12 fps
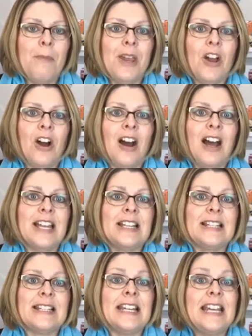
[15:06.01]

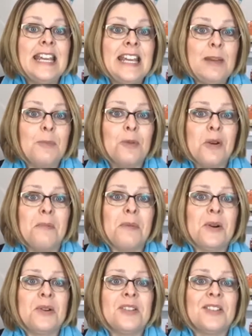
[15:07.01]
because it
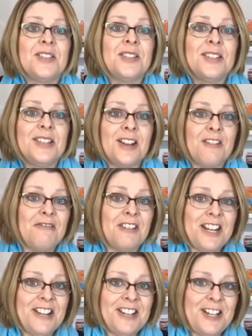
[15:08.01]
promotes
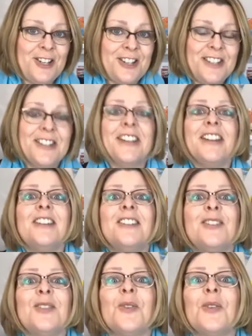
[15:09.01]
self-regulation
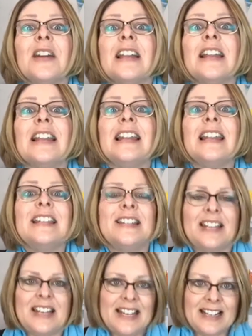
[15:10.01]
skills or
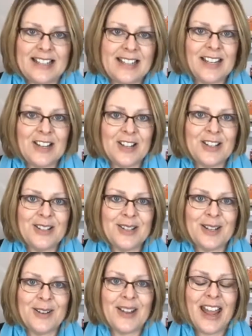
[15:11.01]
listening
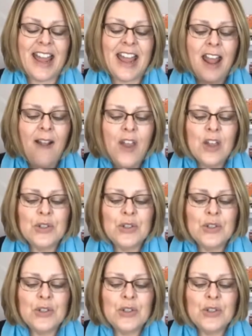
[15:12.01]
skills, okay?